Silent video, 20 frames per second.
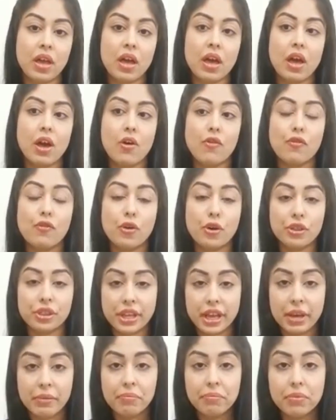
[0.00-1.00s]
For
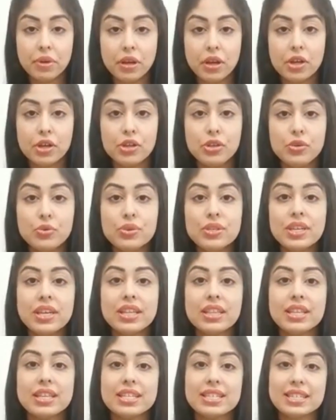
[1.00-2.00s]
them, using
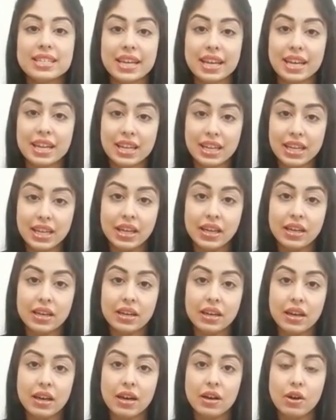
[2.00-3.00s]
this technique
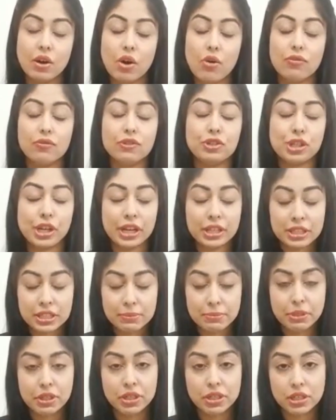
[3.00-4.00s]
of chest
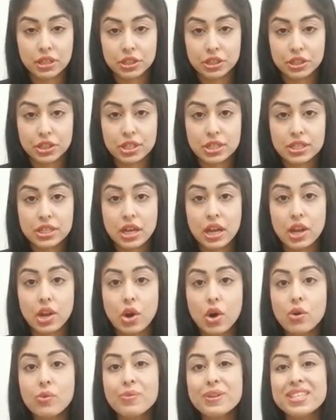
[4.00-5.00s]
percussions
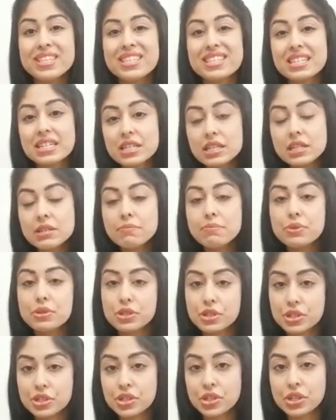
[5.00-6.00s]
along with certain
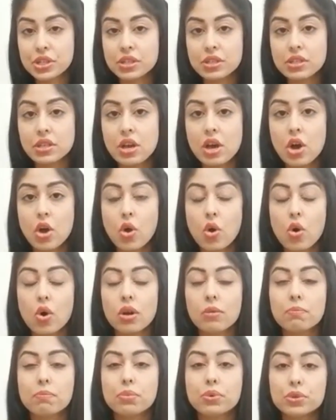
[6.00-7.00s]
positions called
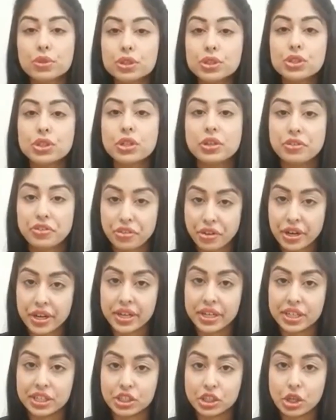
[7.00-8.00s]
postural
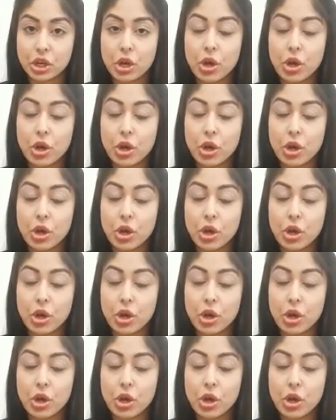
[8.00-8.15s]
drainage,